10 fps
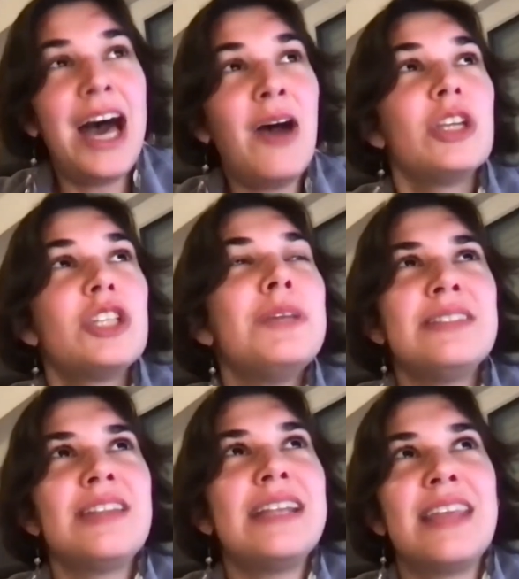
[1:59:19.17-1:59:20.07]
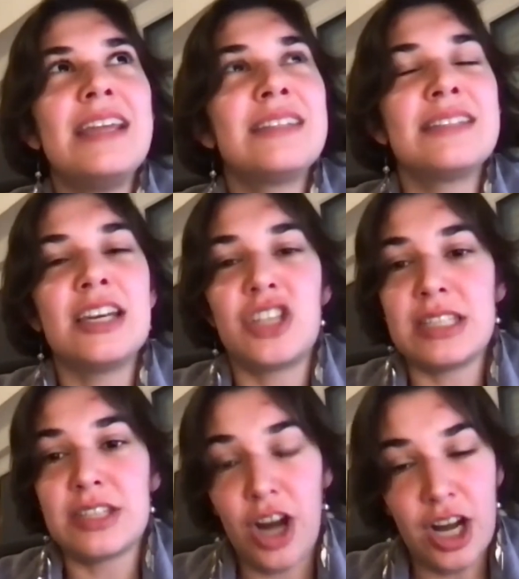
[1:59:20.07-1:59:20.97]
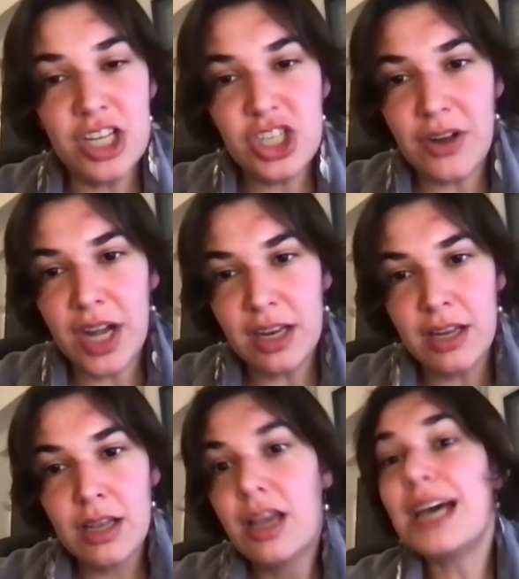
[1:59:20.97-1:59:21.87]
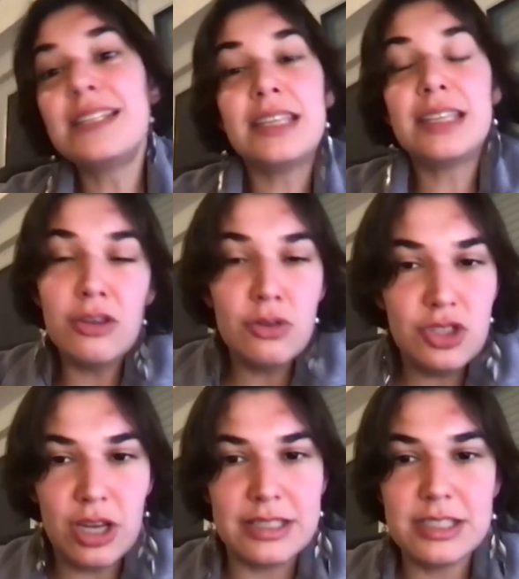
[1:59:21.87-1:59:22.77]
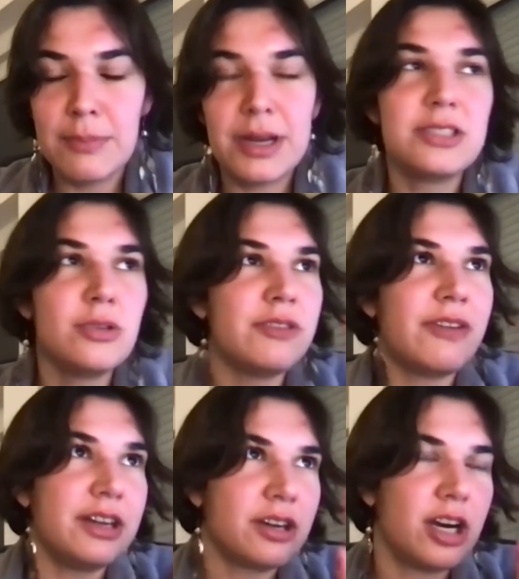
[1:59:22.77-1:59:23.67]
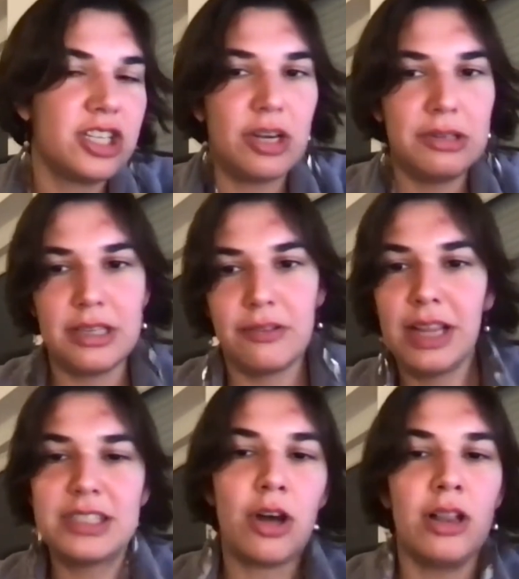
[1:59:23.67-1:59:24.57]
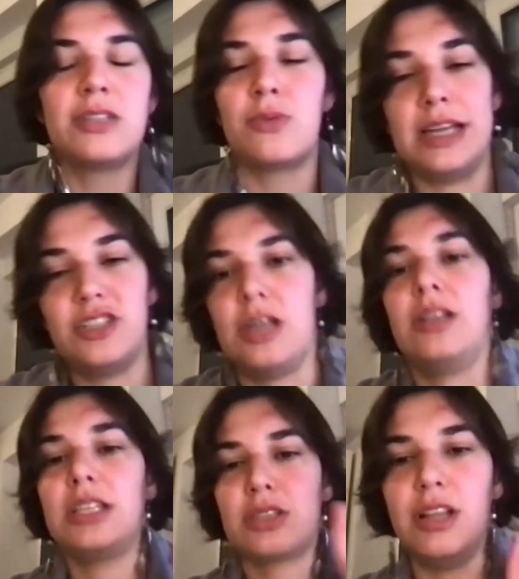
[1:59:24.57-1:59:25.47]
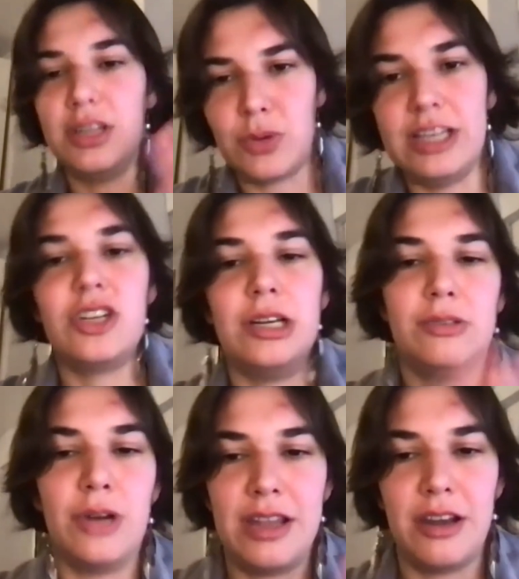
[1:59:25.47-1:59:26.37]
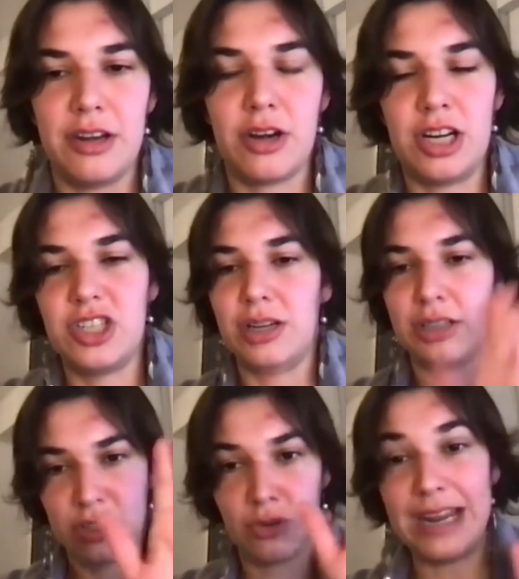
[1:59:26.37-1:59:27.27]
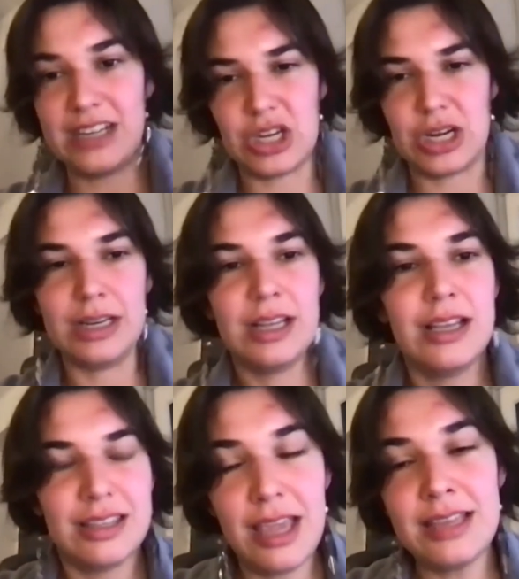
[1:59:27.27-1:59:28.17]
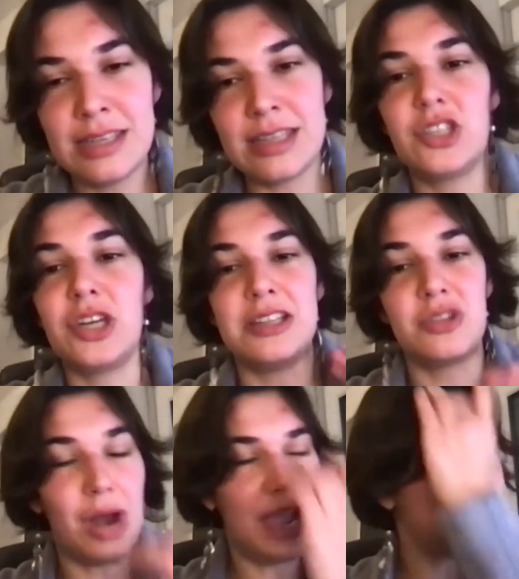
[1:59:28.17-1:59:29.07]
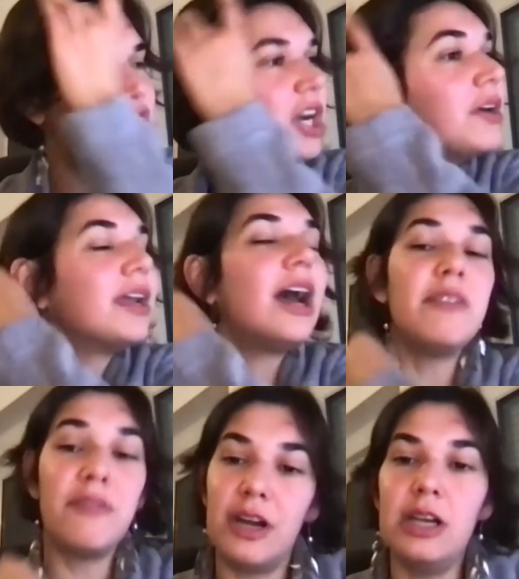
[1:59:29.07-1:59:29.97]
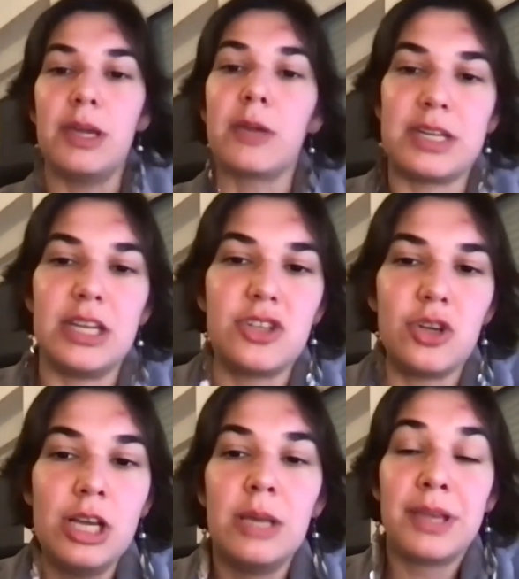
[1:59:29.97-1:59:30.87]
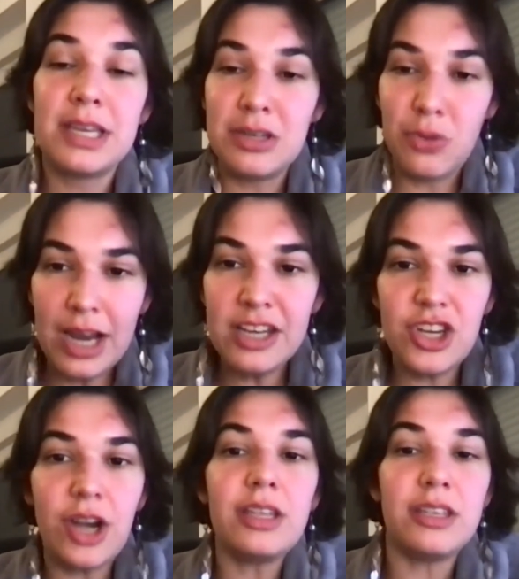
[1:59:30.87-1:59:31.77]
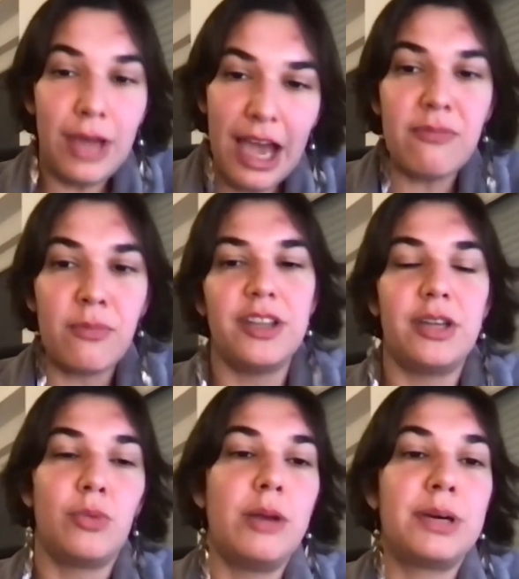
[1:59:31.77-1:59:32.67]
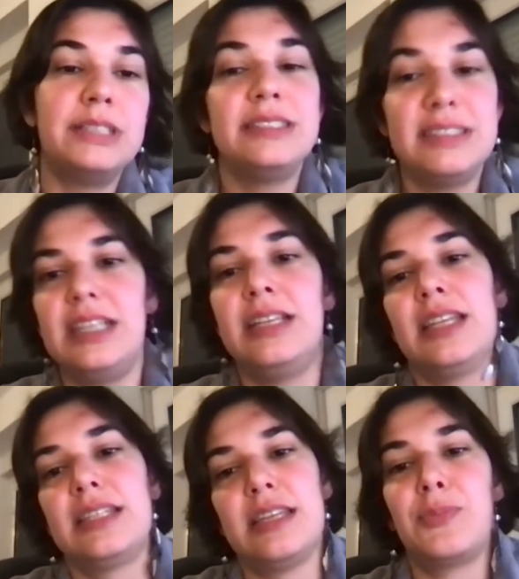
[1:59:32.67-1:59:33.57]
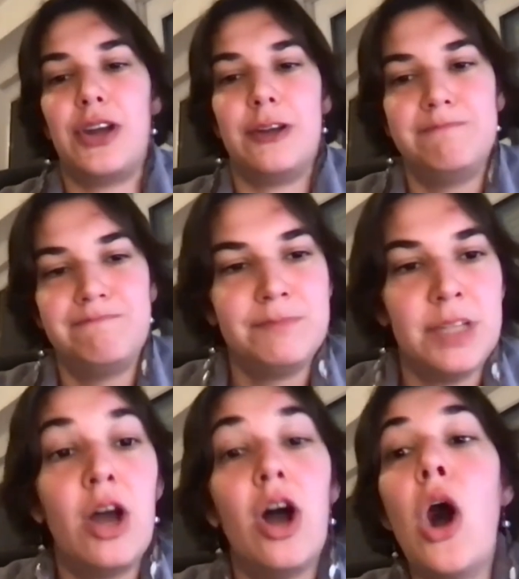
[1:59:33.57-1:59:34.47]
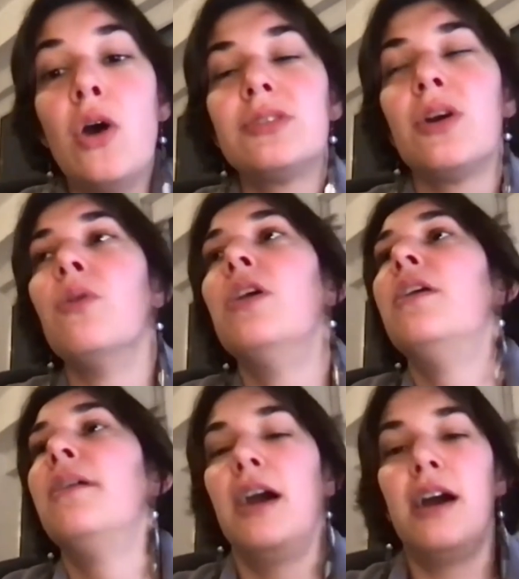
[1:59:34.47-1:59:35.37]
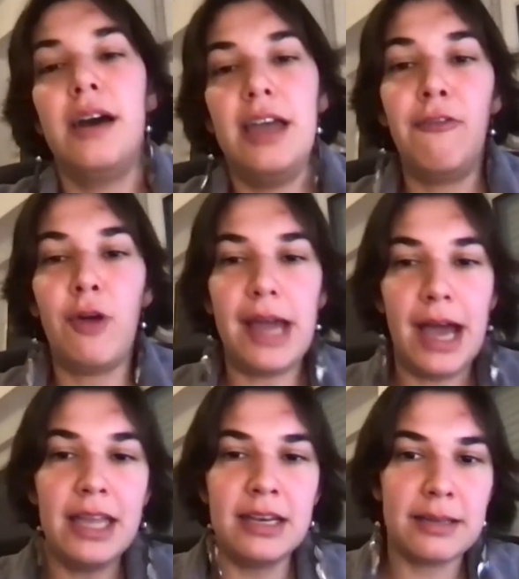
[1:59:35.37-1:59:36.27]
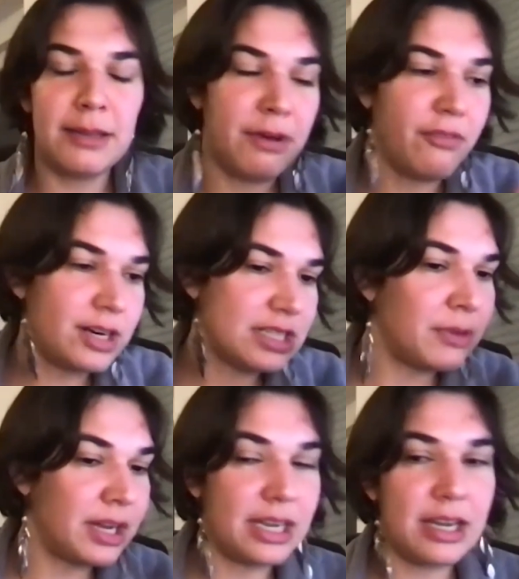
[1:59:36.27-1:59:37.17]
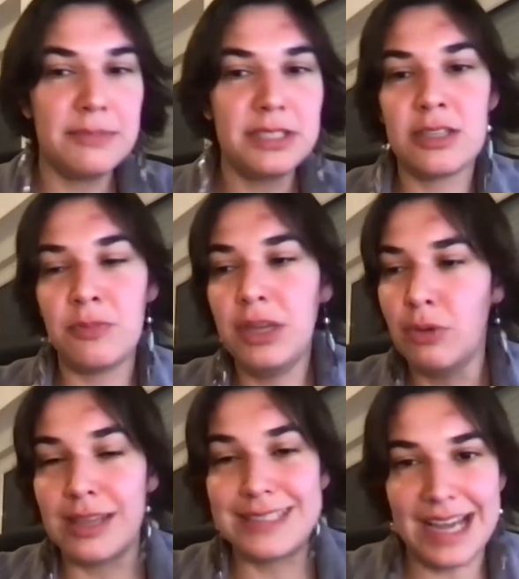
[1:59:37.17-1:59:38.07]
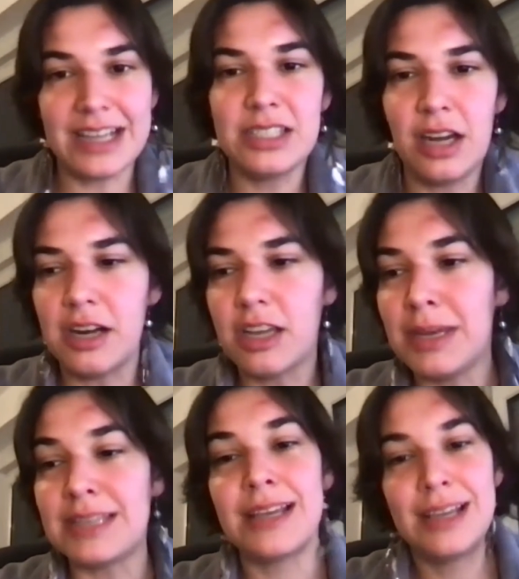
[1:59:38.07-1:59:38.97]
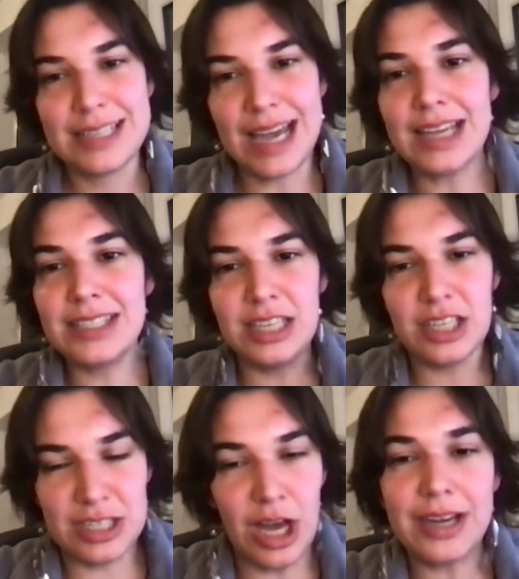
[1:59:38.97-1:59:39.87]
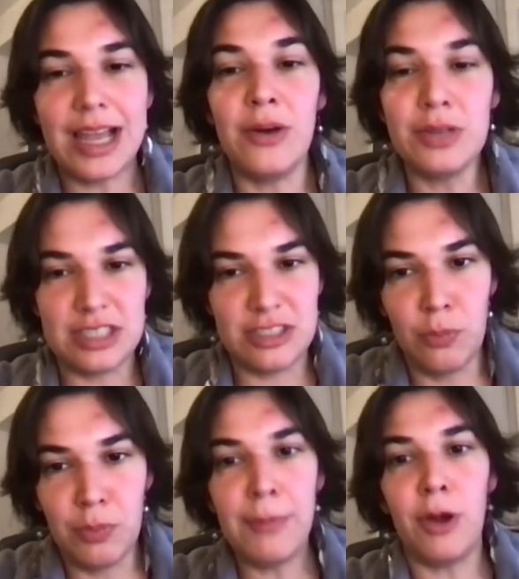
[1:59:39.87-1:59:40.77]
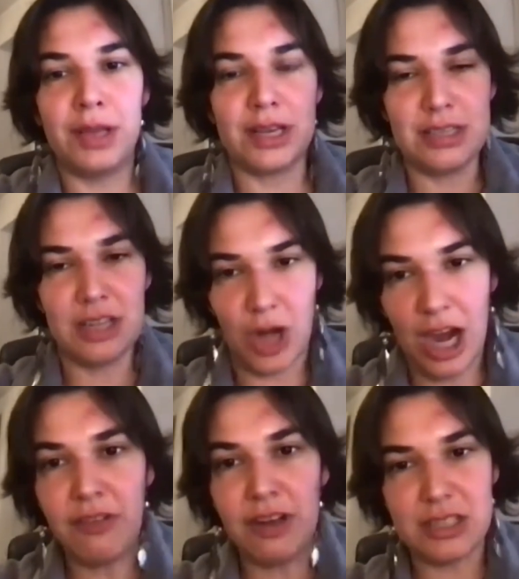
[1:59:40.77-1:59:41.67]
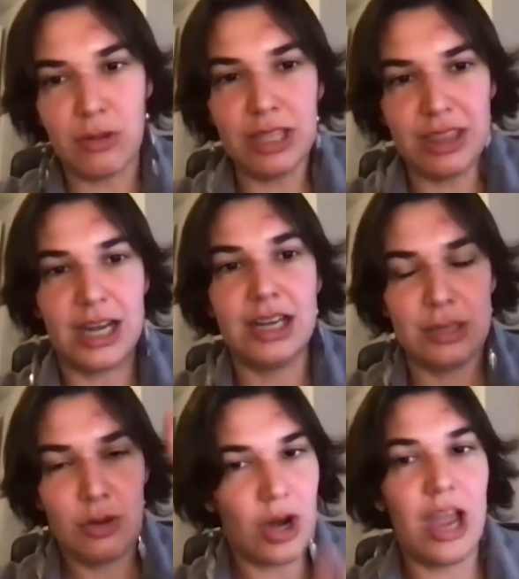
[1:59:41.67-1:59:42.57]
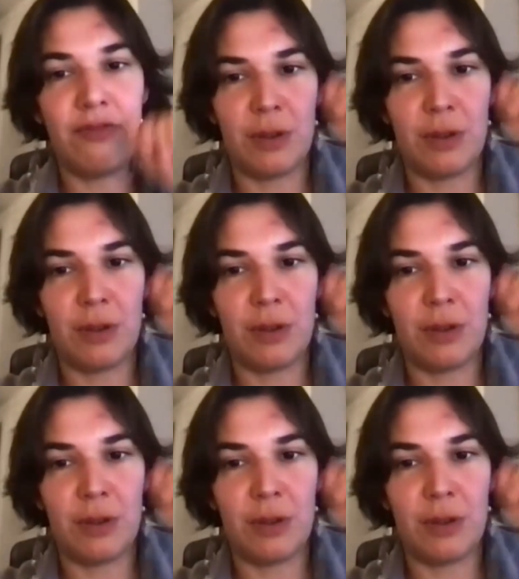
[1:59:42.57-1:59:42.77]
Which means that things such as car sharing has a huge concept. I do define car sharing, let's call it ride sharing. Let's call it ride sharing rather than car sharing. Ride sharing. Things such as ride sharing have a very big potential because in ride sharing, you have more than one person sitting in the same car. Also, FYI, in case before somebody comes to me with a taxi argument, taxi does not count as two people because the driver is only there to drive